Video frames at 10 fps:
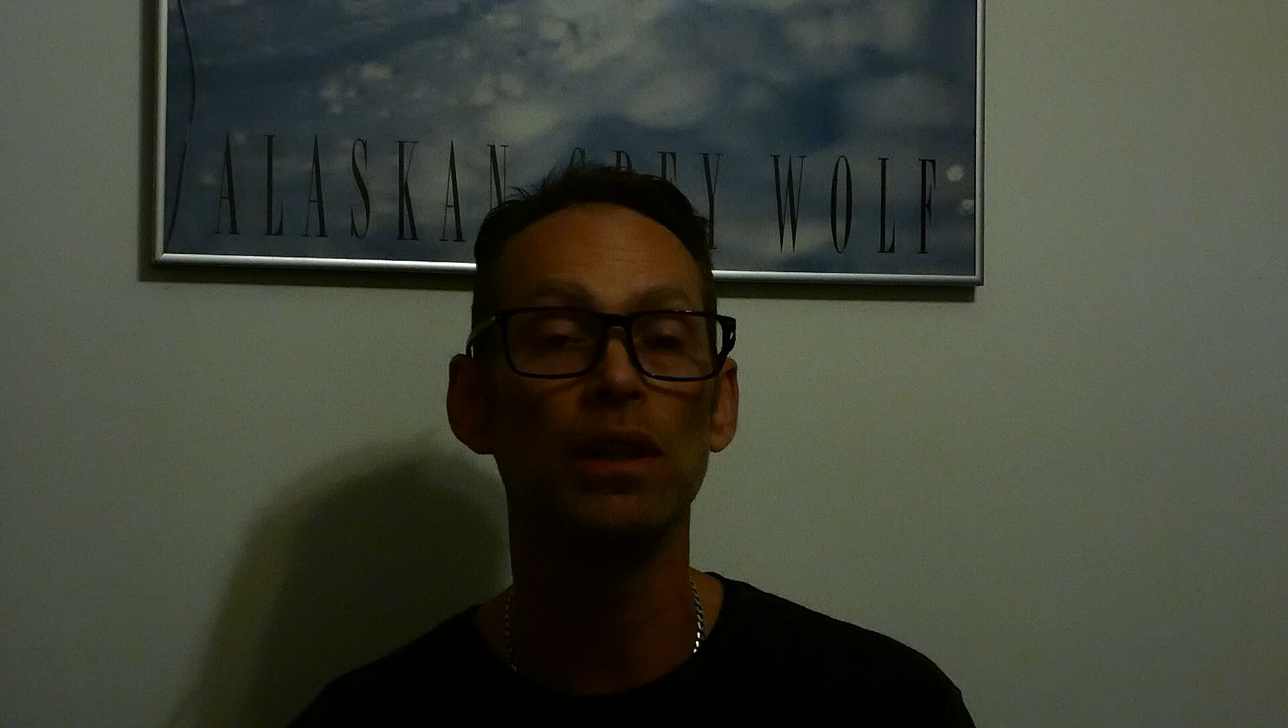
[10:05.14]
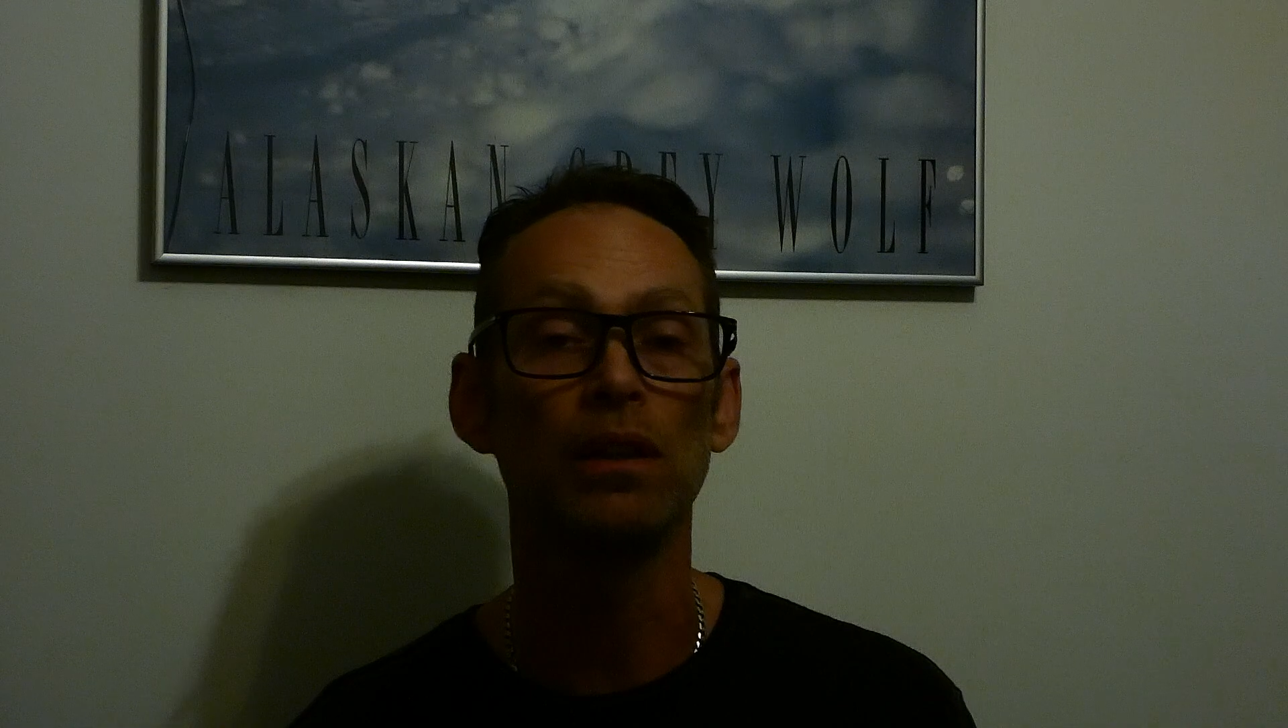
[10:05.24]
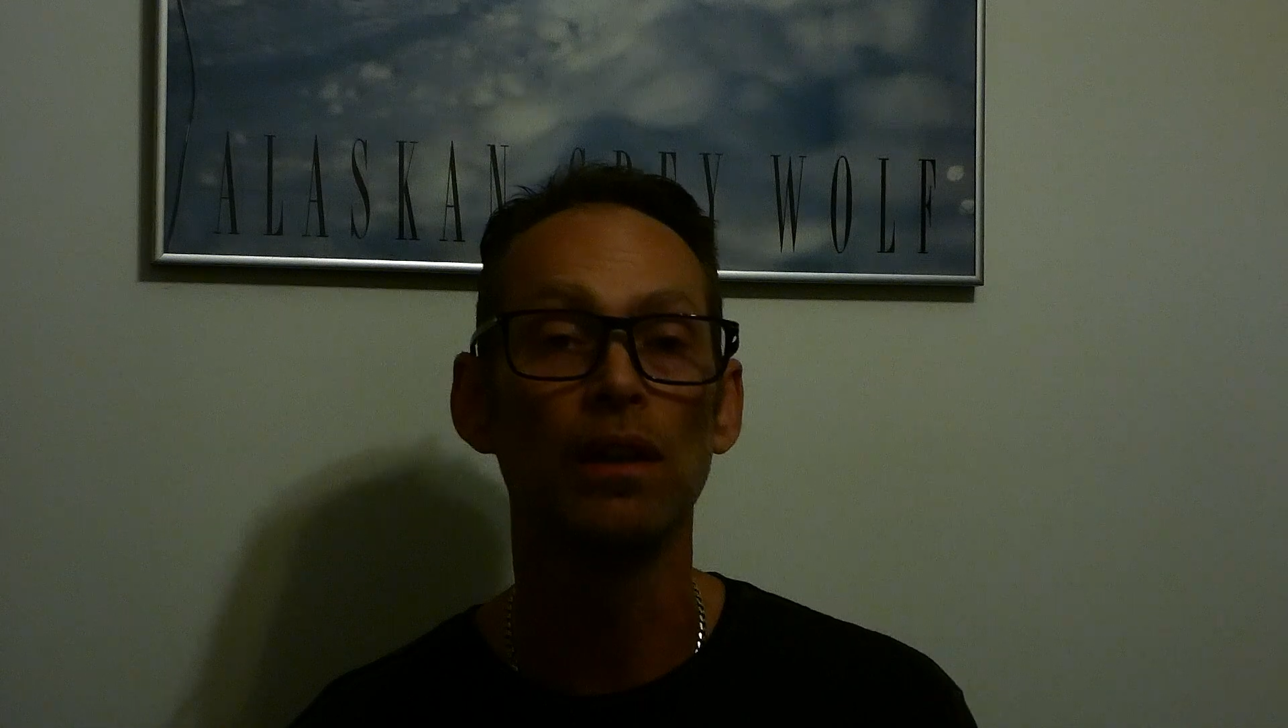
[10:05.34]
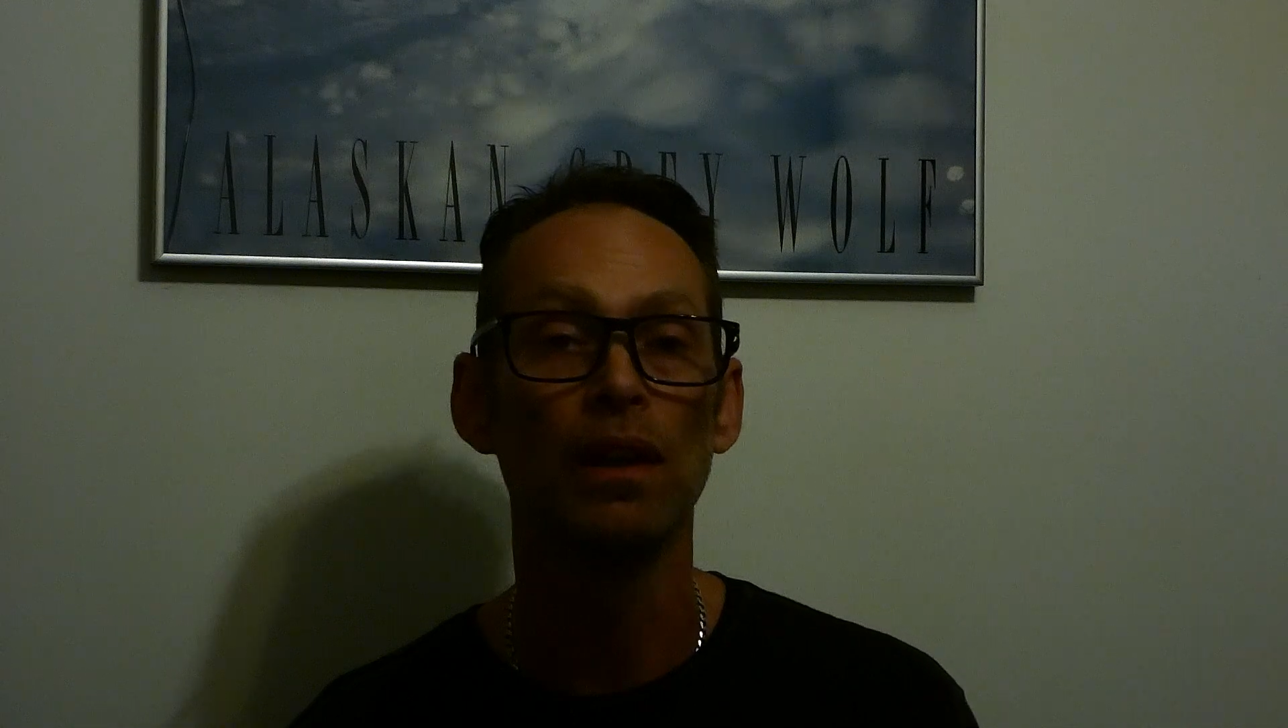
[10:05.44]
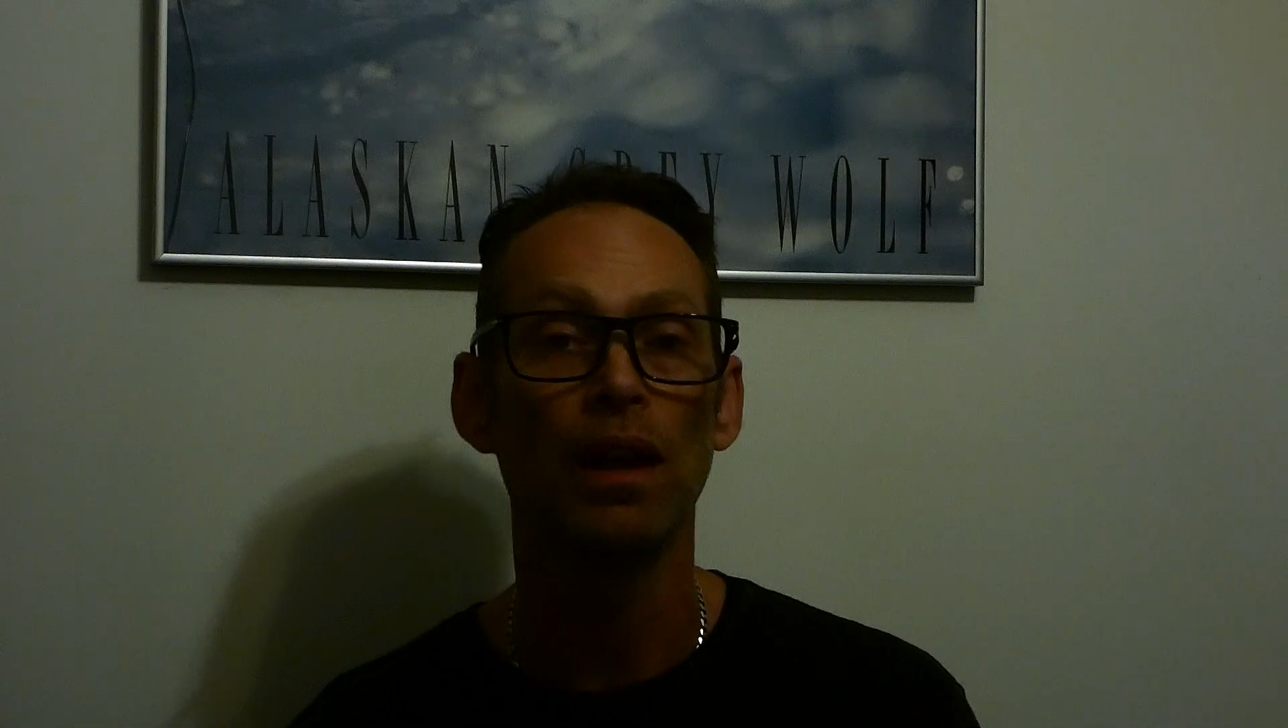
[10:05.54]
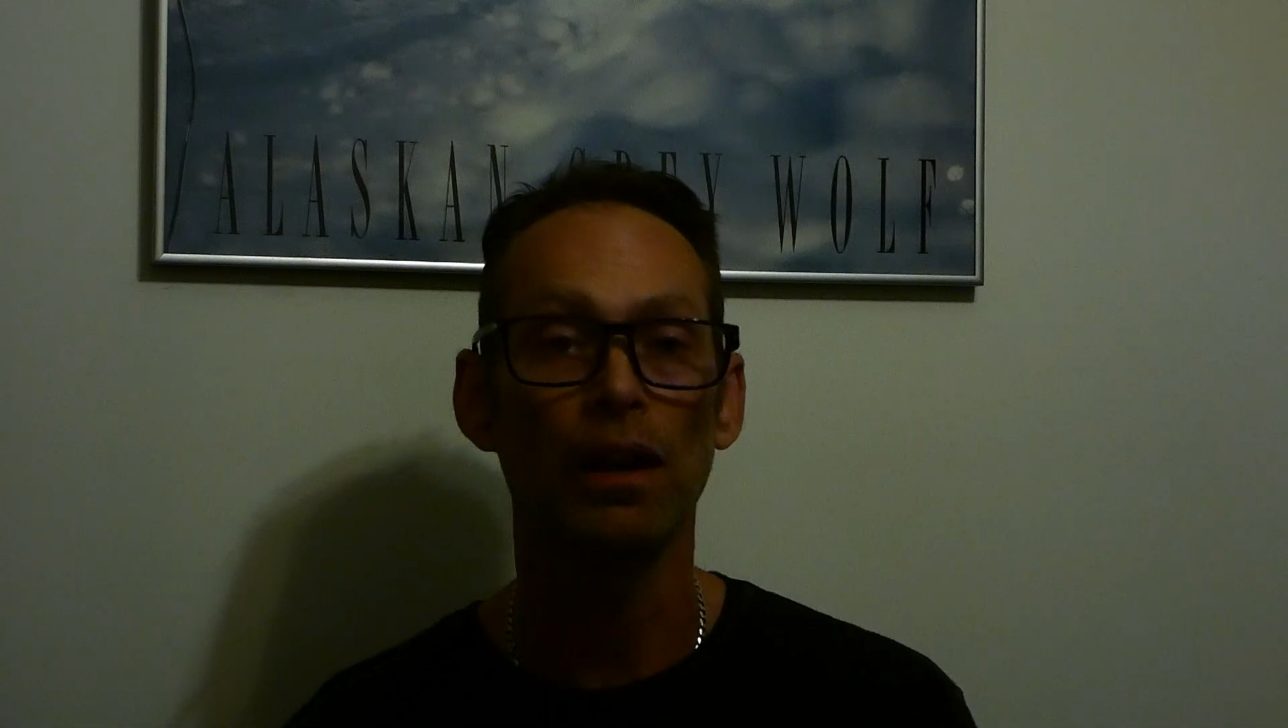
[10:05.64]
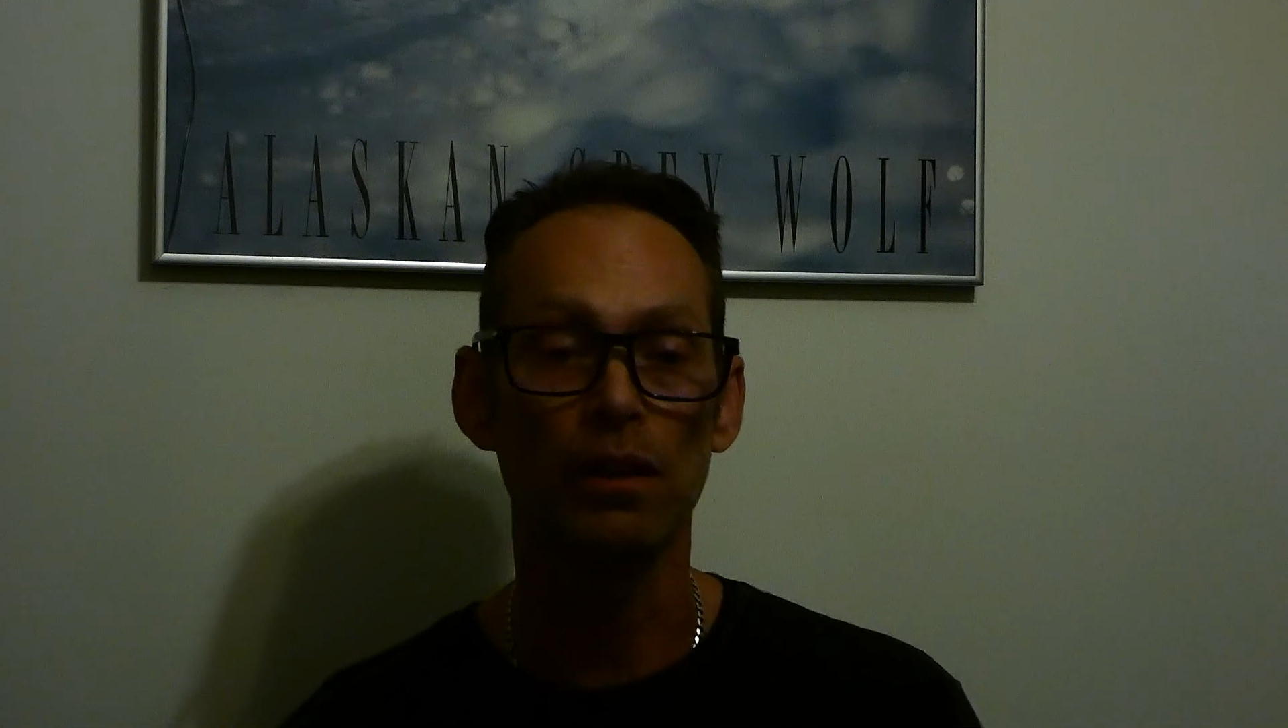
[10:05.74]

it. I